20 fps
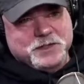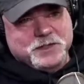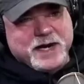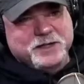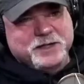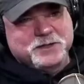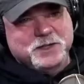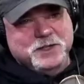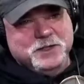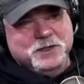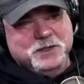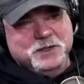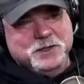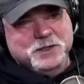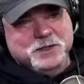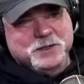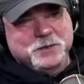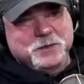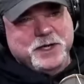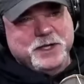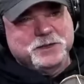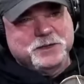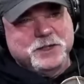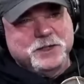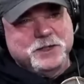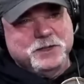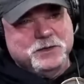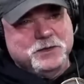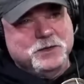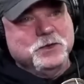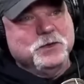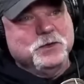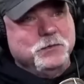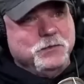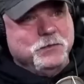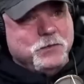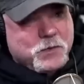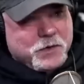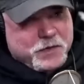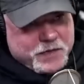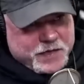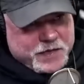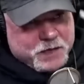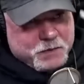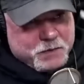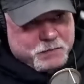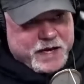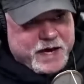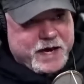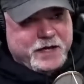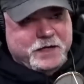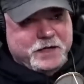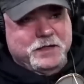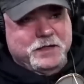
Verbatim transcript: asking you this question do for their back?